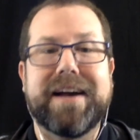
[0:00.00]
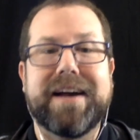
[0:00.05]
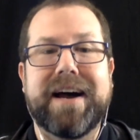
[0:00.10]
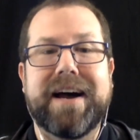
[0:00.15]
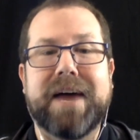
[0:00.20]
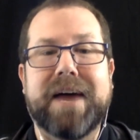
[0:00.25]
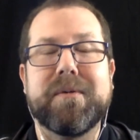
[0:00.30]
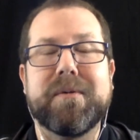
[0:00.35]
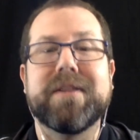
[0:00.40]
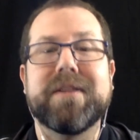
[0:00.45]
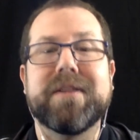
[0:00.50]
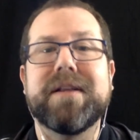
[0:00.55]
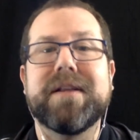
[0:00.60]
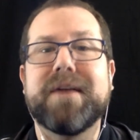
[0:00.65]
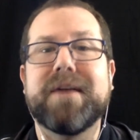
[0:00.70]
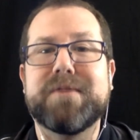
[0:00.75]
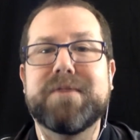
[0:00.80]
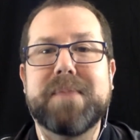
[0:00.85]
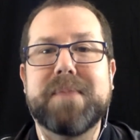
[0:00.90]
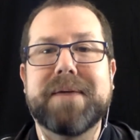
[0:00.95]
I would
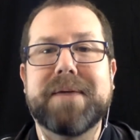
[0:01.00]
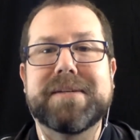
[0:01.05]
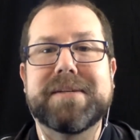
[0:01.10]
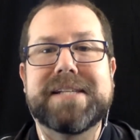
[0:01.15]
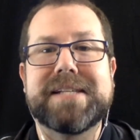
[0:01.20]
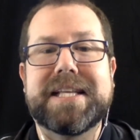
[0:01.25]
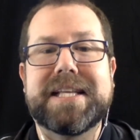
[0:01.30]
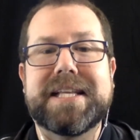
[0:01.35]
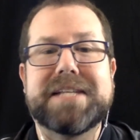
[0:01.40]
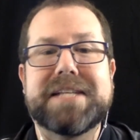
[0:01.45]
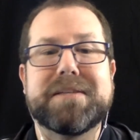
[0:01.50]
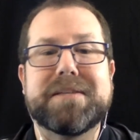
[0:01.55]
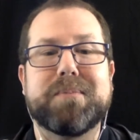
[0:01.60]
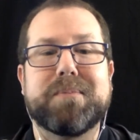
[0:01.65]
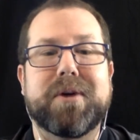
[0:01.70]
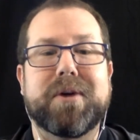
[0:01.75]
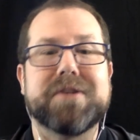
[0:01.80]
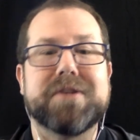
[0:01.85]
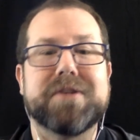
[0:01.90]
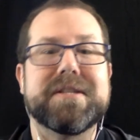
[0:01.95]
love to be able to see this in
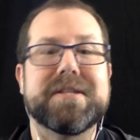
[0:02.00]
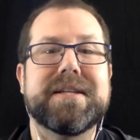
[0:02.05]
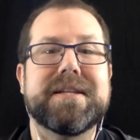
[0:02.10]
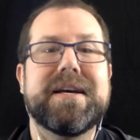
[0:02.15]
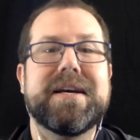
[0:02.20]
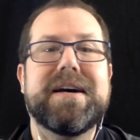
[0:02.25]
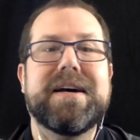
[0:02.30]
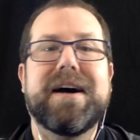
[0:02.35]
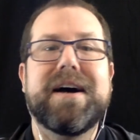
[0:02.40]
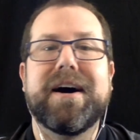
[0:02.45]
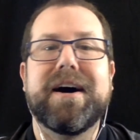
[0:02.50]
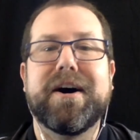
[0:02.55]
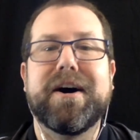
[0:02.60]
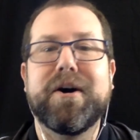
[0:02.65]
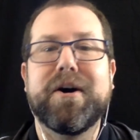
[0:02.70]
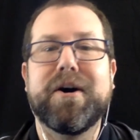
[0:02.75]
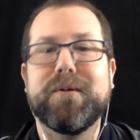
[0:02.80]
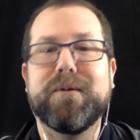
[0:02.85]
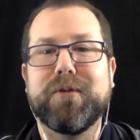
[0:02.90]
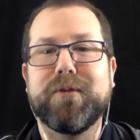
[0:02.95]
person.
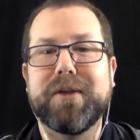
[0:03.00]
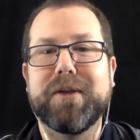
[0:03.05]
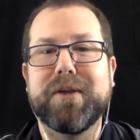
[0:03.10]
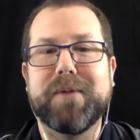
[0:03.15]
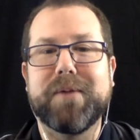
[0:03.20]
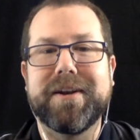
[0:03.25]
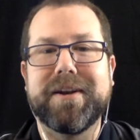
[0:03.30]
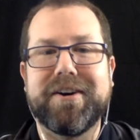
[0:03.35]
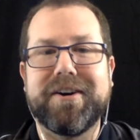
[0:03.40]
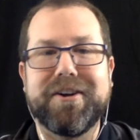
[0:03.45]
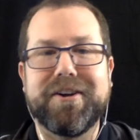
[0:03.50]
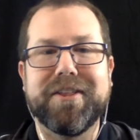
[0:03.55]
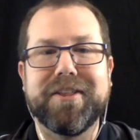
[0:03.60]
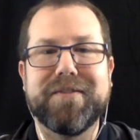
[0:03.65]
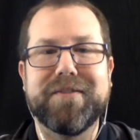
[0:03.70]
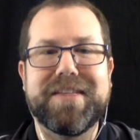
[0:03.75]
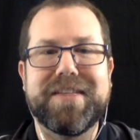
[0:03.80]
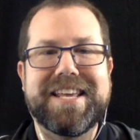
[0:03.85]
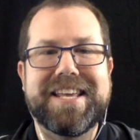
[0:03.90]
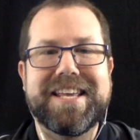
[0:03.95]
Hopefully when all
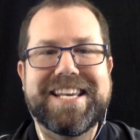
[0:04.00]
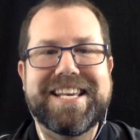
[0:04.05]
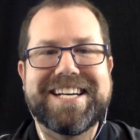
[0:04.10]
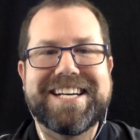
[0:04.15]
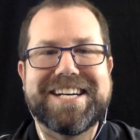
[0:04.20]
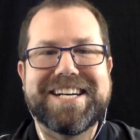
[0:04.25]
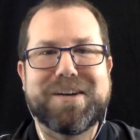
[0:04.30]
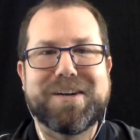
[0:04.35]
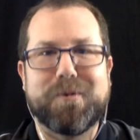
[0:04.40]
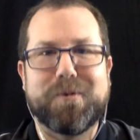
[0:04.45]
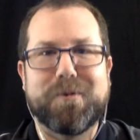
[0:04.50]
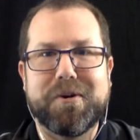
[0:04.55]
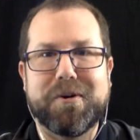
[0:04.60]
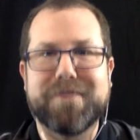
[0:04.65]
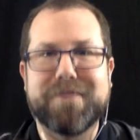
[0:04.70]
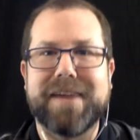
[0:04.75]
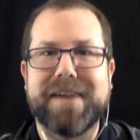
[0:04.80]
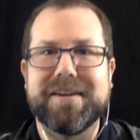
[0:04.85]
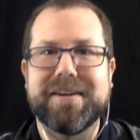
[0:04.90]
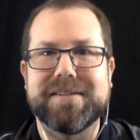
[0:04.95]
of the
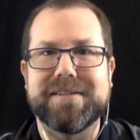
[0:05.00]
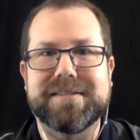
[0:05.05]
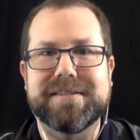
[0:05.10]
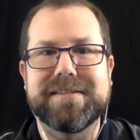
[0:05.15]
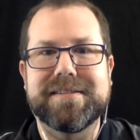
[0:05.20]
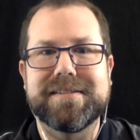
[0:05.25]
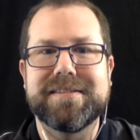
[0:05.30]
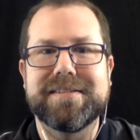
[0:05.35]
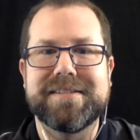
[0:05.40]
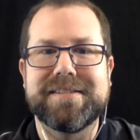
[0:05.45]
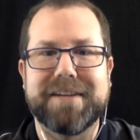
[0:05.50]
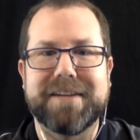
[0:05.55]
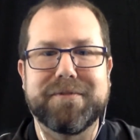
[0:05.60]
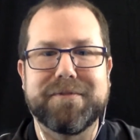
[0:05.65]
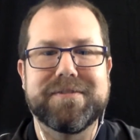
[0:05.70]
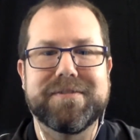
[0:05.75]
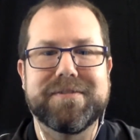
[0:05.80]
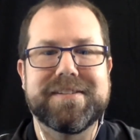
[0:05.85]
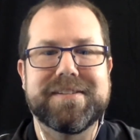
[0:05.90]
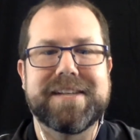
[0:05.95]
coronavirus
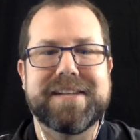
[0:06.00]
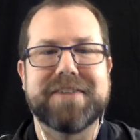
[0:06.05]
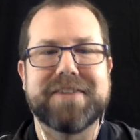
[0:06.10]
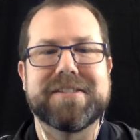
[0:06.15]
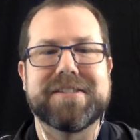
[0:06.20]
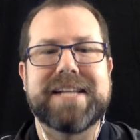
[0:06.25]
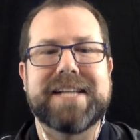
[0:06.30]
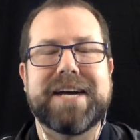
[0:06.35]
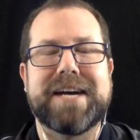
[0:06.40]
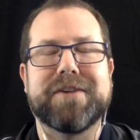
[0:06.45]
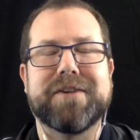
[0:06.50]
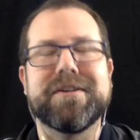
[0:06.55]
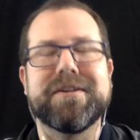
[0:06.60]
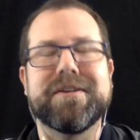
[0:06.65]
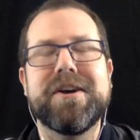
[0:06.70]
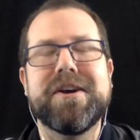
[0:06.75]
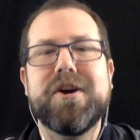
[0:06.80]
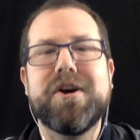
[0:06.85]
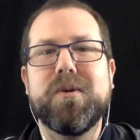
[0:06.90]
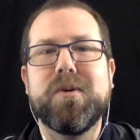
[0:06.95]
stuff settles down,
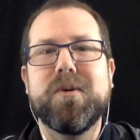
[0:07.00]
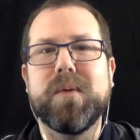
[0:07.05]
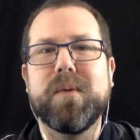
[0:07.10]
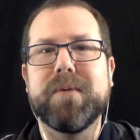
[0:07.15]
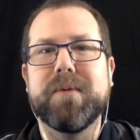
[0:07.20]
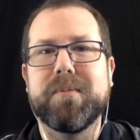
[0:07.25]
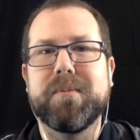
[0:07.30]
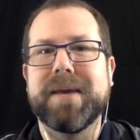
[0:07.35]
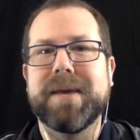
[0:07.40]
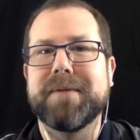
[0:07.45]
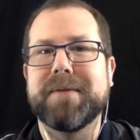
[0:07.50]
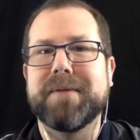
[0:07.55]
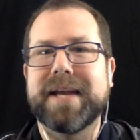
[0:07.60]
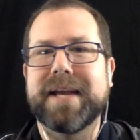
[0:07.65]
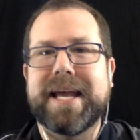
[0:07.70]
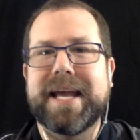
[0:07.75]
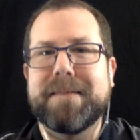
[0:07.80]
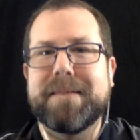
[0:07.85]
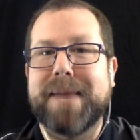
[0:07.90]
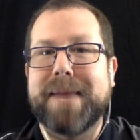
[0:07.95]
we will be able to
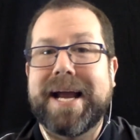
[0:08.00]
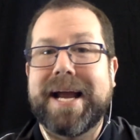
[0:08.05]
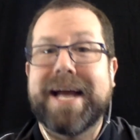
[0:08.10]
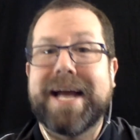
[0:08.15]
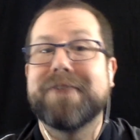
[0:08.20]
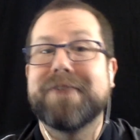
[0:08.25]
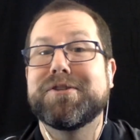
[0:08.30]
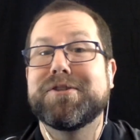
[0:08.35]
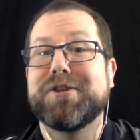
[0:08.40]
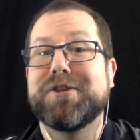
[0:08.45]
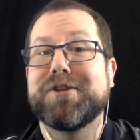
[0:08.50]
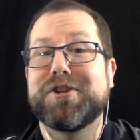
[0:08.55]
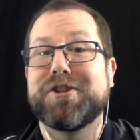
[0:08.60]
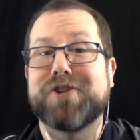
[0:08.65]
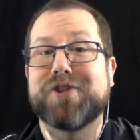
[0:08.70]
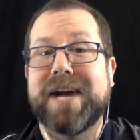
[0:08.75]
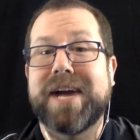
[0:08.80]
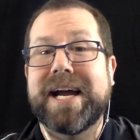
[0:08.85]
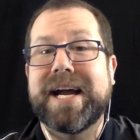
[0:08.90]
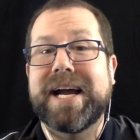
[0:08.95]
get back out to the
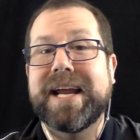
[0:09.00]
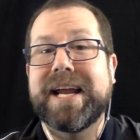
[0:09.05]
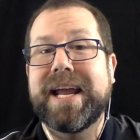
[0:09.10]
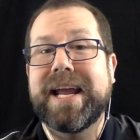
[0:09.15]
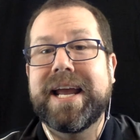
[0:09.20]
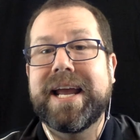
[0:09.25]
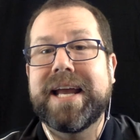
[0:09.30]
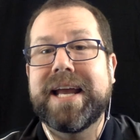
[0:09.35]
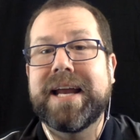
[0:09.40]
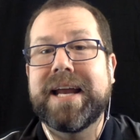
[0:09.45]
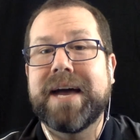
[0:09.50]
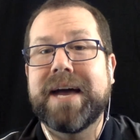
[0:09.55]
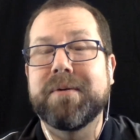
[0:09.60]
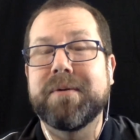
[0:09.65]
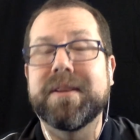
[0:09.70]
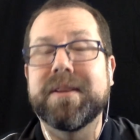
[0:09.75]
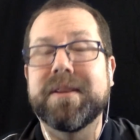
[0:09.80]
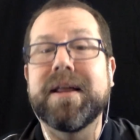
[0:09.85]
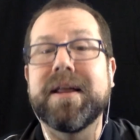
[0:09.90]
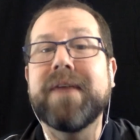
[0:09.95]
track, and I
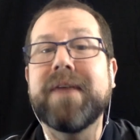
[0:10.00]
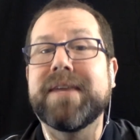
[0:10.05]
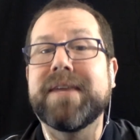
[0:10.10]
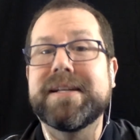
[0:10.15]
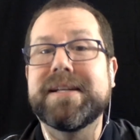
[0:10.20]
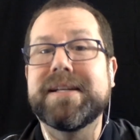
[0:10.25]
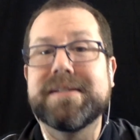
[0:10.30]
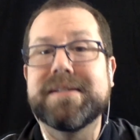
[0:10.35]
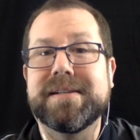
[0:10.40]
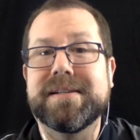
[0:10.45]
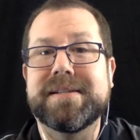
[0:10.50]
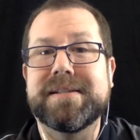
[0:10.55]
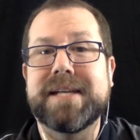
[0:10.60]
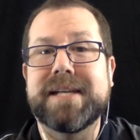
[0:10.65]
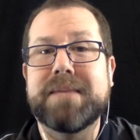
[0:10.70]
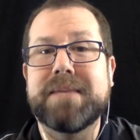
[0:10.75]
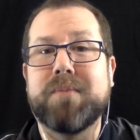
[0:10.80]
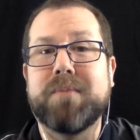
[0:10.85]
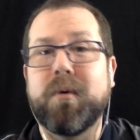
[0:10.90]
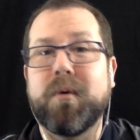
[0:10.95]
would love it to
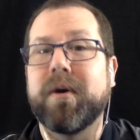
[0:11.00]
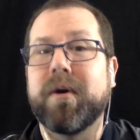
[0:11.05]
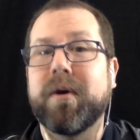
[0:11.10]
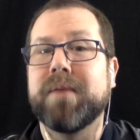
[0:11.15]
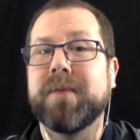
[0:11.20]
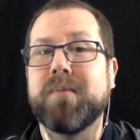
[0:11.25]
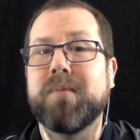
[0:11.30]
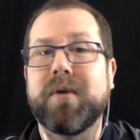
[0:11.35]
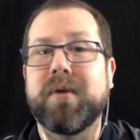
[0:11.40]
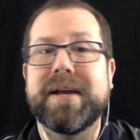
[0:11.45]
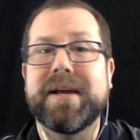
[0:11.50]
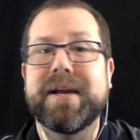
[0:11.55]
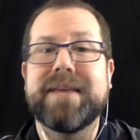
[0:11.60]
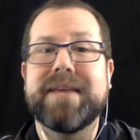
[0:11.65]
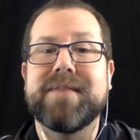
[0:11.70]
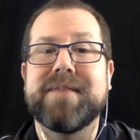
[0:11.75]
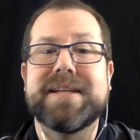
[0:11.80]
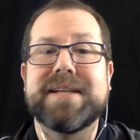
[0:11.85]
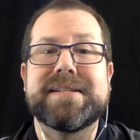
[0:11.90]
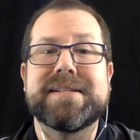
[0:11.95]
see more and more
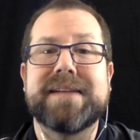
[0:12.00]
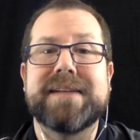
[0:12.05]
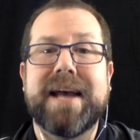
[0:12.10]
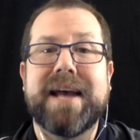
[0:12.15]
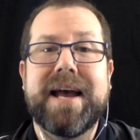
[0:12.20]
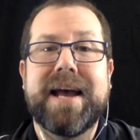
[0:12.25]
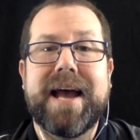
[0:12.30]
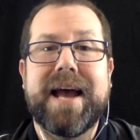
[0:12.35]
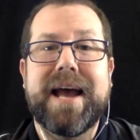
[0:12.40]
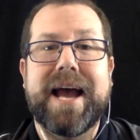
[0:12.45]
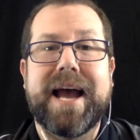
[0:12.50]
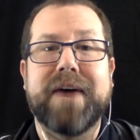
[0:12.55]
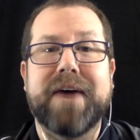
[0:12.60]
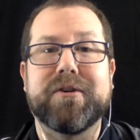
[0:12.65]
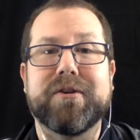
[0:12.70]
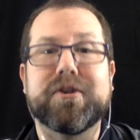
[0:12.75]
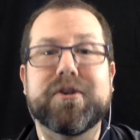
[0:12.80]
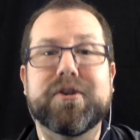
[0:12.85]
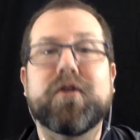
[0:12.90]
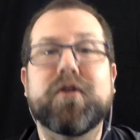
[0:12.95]
EVs
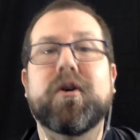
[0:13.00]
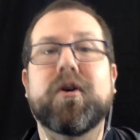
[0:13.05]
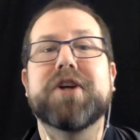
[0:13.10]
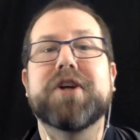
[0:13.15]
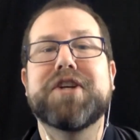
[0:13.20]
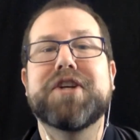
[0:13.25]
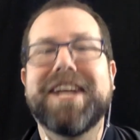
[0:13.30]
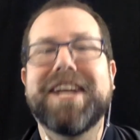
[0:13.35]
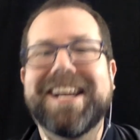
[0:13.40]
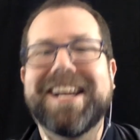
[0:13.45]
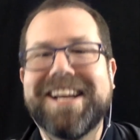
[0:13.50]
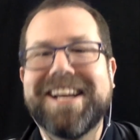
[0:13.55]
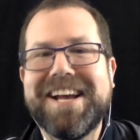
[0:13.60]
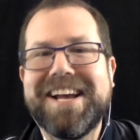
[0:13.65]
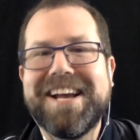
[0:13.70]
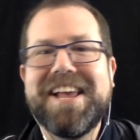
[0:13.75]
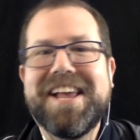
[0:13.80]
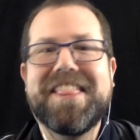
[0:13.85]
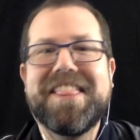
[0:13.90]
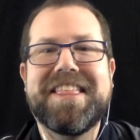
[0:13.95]
out crushing
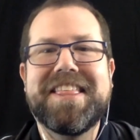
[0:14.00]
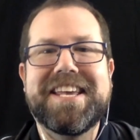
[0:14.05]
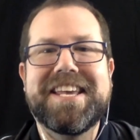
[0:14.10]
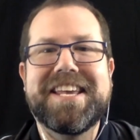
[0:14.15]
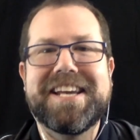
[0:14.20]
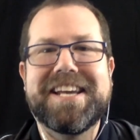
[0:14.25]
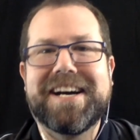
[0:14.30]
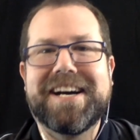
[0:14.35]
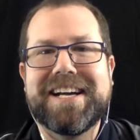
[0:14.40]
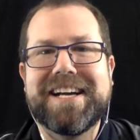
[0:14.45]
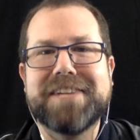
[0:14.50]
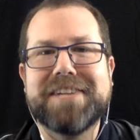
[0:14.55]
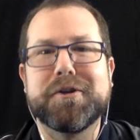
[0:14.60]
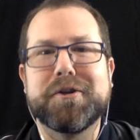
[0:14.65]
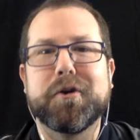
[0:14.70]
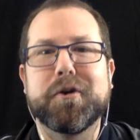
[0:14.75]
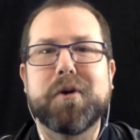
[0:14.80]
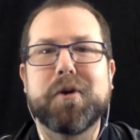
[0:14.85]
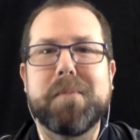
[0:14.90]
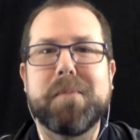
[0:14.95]
the
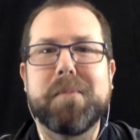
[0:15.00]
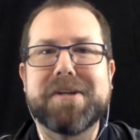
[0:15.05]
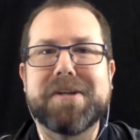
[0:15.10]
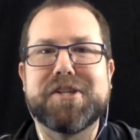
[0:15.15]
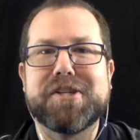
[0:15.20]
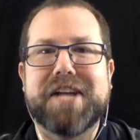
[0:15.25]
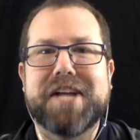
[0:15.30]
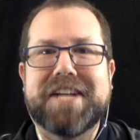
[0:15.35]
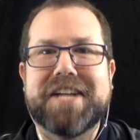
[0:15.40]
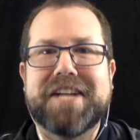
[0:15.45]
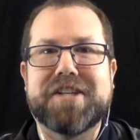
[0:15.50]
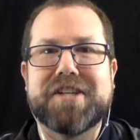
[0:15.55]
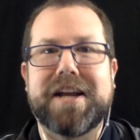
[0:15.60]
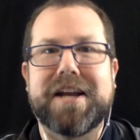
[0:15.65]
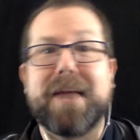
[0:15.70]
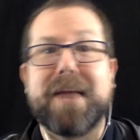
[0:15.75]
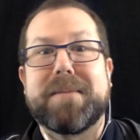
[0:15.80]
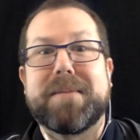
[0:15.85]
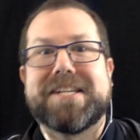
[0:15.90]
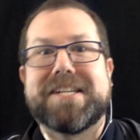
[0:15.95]
internal combustion engine
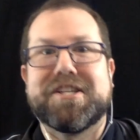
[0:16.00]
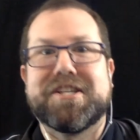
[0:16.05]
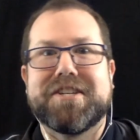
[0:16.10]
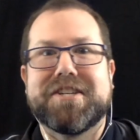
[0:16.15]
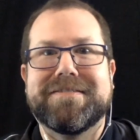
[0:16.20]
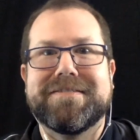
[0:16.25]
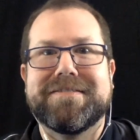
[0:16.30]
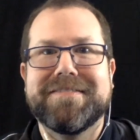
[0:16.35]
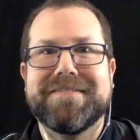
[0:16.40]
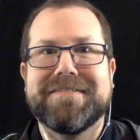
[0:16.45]
competition.